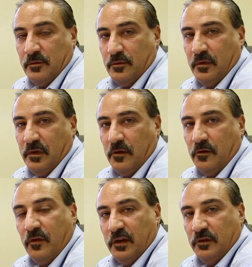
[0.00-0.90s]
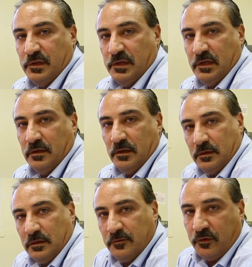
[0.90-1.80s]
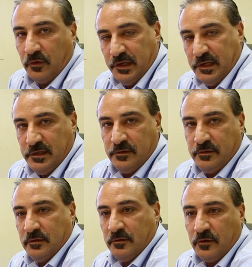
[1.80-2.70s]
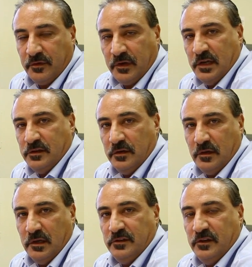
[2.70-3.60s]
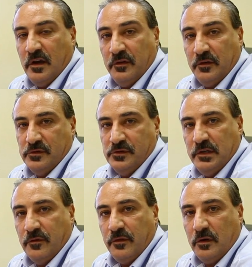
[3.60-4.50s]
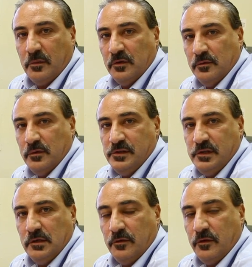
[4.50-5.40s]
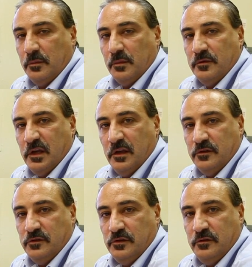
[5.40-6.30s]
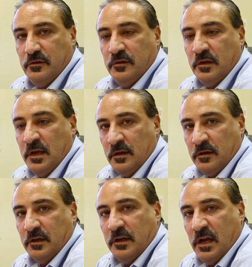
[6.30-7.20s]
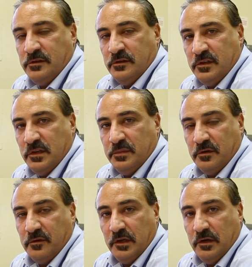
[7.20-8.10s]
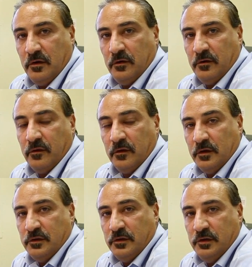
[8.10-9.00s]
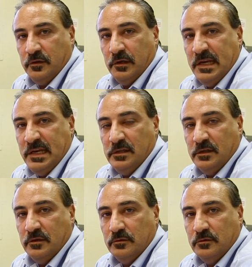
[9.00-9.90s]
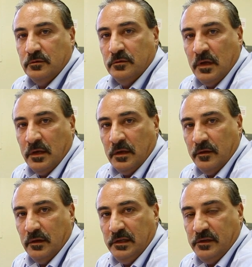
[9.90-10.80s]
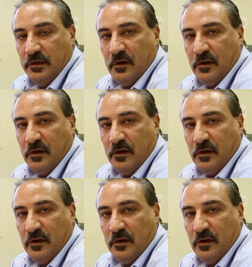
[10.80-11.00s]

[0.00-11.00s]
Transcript: One of the other things we did the, for LEED certification in the leasing office was geothermal. What geothermal does is uses the constant temperature of the earth to heat and cool the leasing